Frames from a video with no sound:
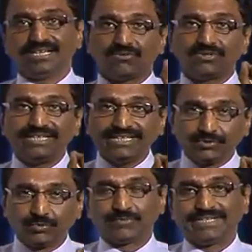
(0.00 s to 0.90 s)
only
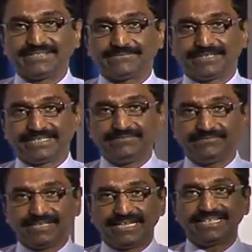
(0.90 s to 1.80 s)
225
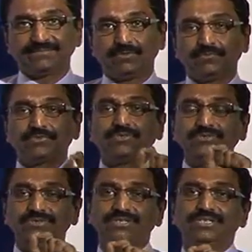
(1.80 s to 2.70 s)
and it moved to
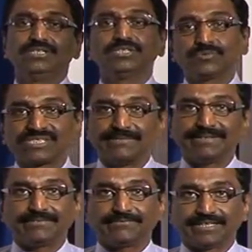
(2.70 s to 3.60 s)

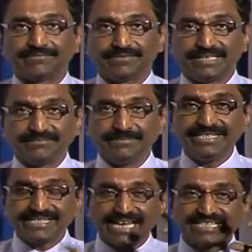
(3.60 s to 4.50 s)
275, that
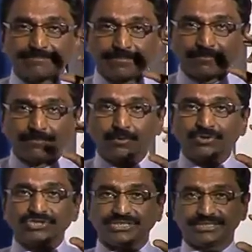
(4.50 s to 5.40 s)
means as a
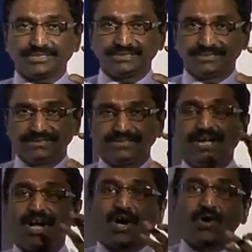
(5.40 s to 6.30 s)
proportion
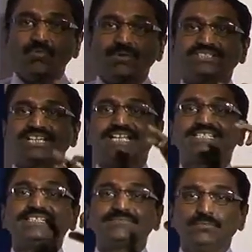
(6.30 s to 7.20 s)
how much has
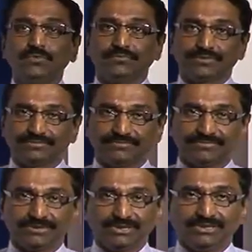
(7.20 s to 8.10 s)
it moved,
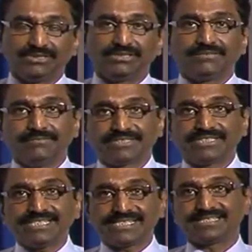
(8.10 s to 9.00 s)
which
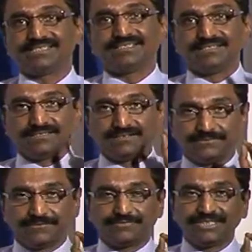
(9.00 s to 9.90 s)
is
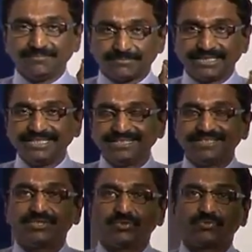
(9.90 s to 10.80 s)
50 by
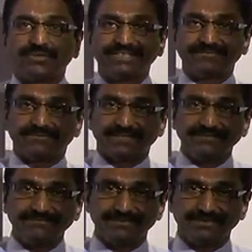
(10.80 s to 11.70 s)

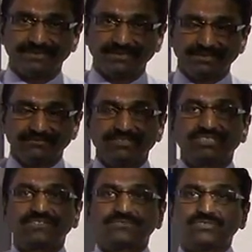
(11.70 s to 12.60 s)
225, which
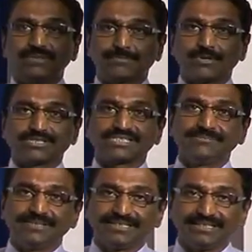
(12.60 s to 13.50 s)
gives you
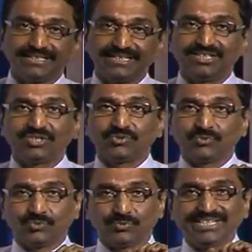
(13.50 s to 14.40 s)
approximately
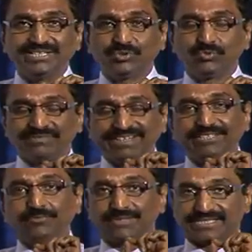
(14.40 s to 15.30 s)

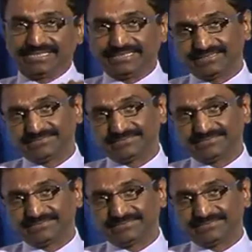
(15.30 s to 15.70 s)
22%.